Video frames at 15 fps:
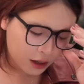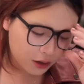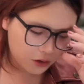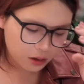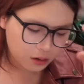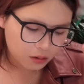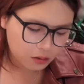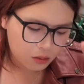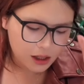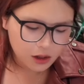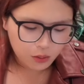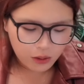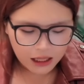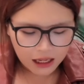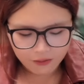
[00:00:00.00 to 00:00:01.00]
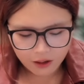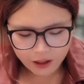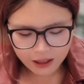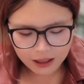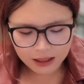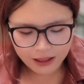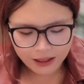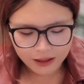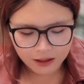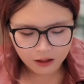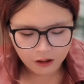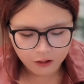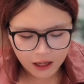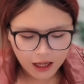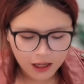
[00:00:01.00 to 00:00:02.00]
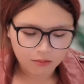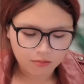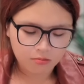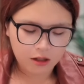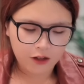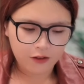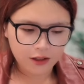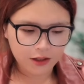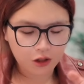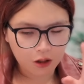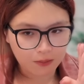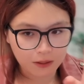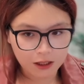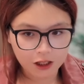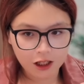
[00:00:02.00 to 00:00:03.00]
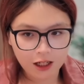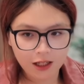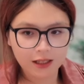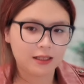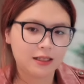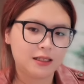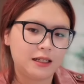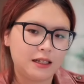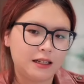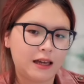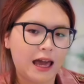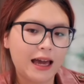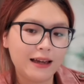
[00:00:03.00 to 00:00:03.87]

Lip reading: So once we are very clear on, hey, if this is your positioning, this is the